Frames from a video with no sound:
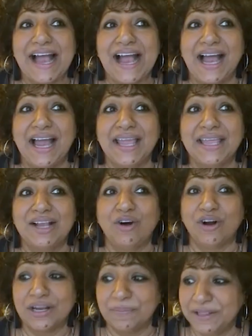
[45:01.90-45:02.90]
I
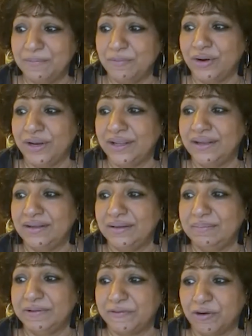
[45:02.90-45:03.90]
got up in the morning
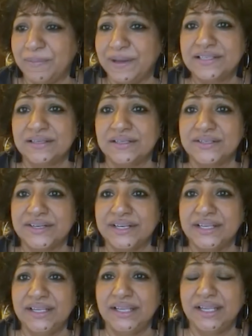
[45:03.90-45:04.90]
before my
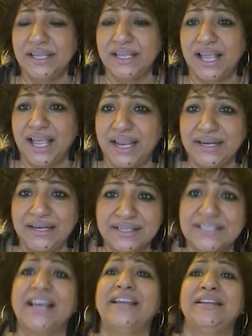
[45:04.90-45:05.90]
surgery and
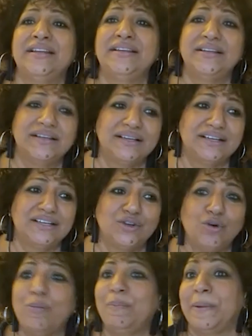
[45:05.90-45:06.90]
decided to
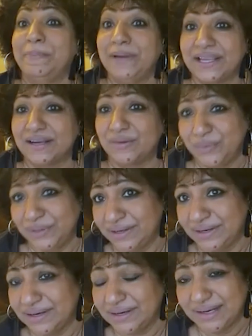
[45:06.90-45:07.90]
go public with it.